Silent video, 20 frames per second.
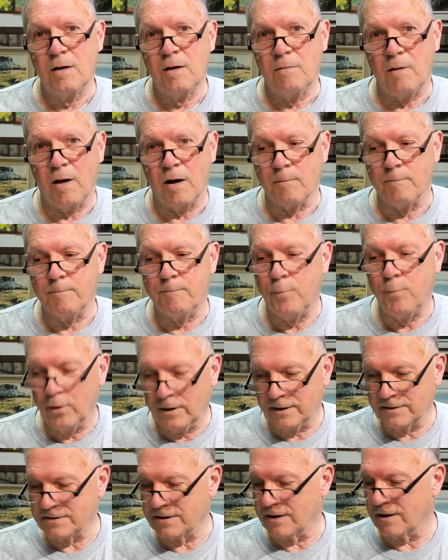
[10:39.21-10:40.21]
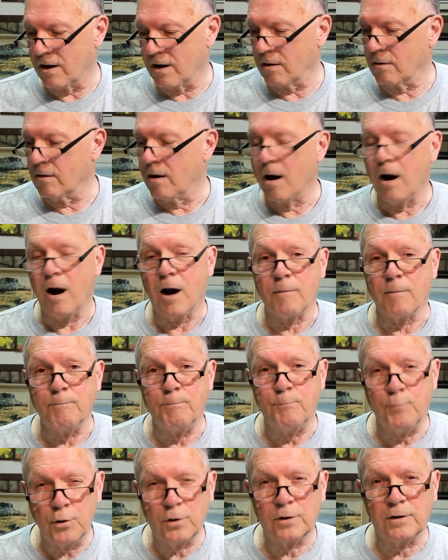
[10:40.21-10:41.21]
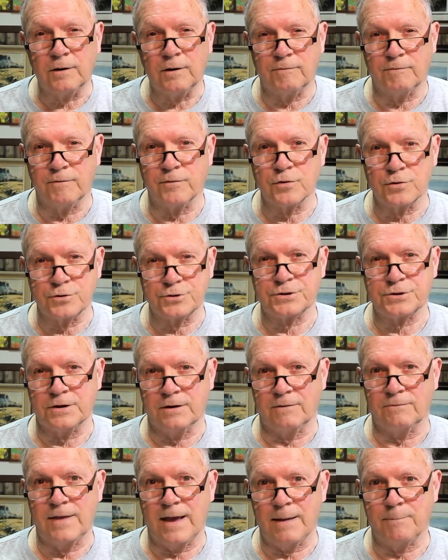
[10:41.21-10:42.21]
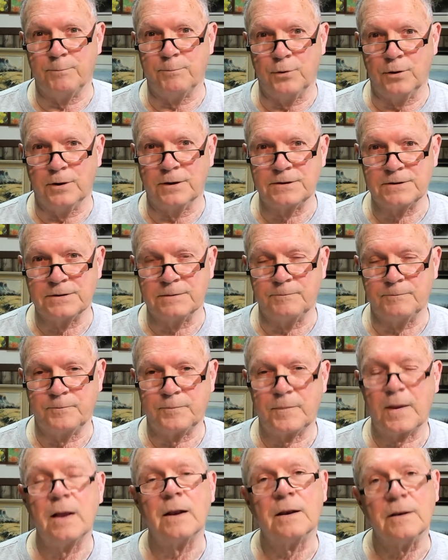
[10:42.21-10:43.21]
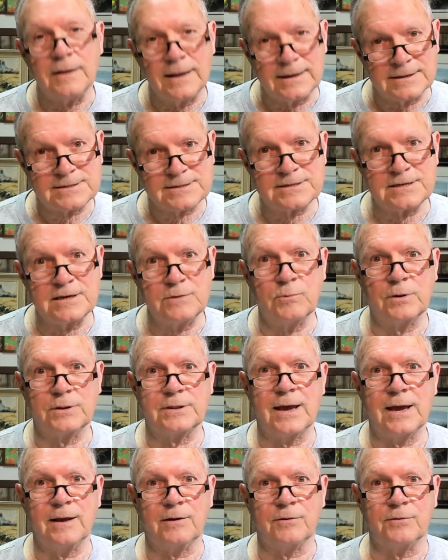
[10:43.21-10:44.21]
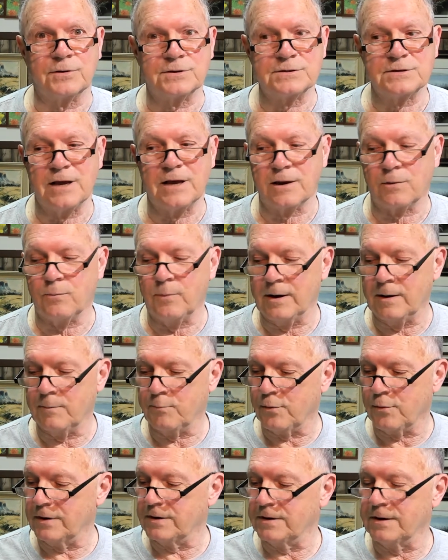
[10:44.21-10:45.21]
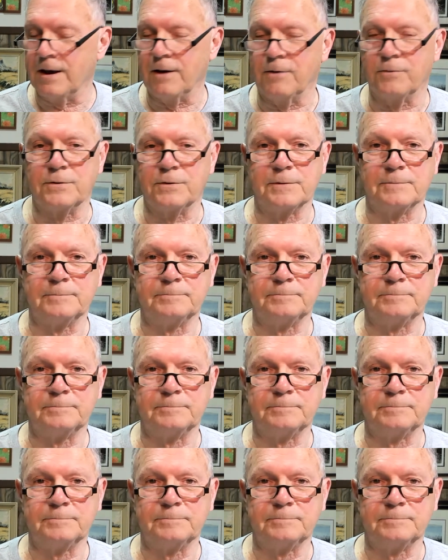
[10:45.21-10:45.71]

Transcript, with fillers: our bulletin, our, our booklet version of that bulletin. Let's see what that looks like when it printed out.